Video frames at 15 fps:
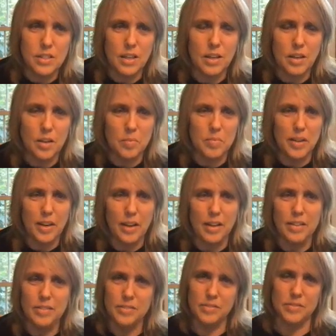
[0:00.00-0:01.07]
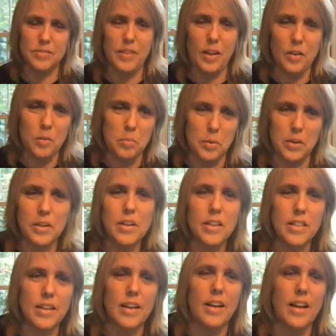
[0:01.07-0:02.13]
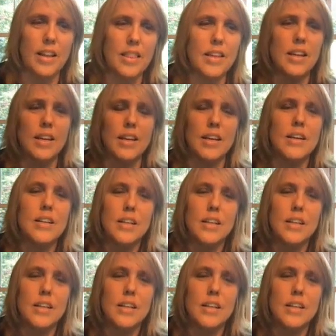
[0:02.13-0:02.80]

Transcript: I found a book that I think